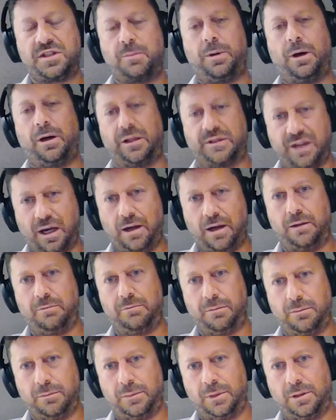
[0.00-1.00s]
once upon a
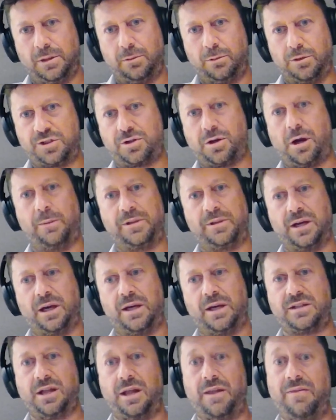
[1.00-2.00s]
time was
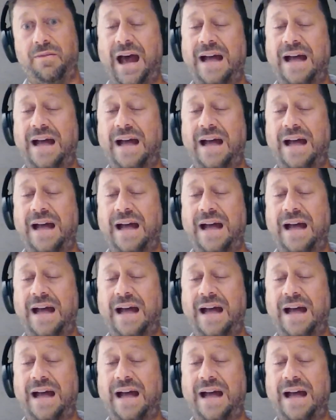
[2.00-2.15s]
traumatized.